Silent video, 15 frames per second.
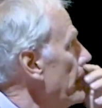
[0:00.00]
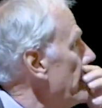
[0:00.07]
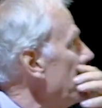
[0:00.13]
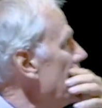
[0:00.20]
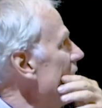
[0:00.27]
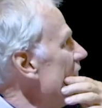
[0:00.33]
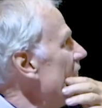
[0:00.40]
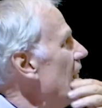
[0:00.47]

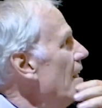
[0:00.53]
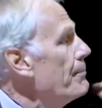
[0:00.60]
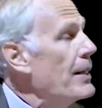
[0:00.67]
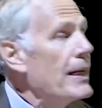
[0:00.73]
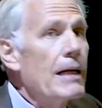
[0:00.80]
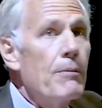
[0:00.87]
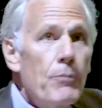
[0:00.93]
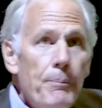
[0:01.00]
Because,
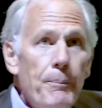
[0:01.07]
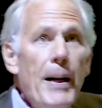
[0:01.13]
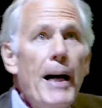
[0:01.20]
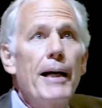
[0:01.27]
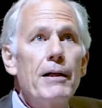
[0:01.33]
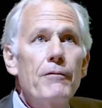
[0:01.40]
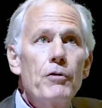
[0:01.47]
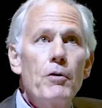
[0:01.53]
but, it,
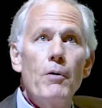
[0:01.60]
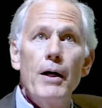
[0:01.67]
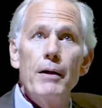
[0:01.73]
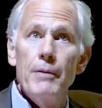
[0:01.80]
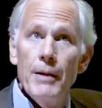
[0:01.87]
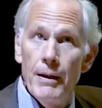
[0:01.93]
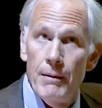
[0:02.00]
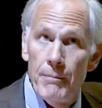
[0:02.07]
but if we want
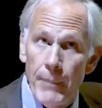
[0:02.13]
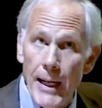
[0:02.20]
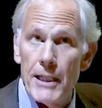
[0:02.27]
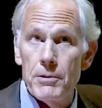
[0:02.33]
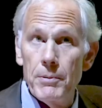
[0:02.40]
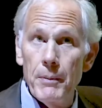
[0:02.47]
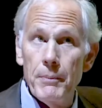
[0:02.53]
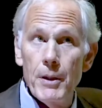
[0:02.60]

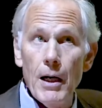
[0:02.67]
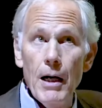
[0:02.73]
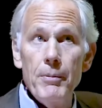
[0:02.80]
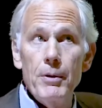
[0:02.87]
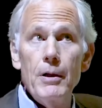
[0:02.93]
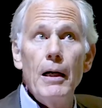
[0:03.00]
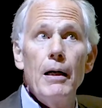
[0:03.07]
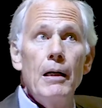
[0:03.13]
maximum
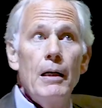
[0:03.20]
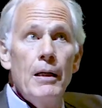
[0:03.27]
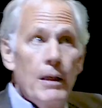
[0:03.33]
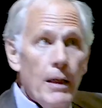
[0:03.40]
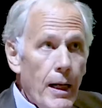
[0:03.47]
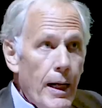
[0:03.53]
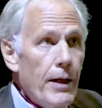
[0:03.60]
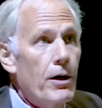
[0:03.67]
carbon,
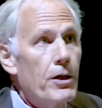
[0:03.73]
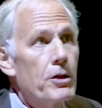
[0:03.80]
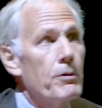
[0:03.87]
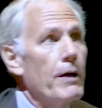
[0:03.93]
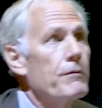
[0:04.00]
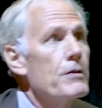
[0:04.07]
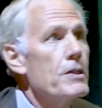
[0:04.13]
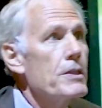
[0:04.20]
I argue
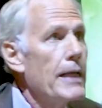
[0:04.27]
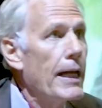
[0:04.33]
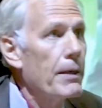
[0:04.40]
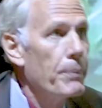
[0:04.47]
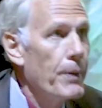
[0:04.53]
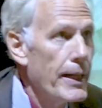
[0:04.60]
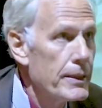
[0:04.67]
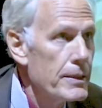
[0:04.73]
we have to
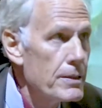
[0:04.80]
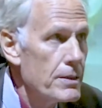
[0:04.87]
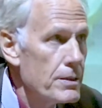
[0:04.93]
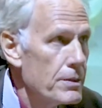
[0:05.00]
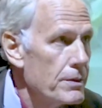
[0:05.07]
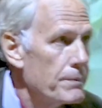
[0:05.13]
stack practices.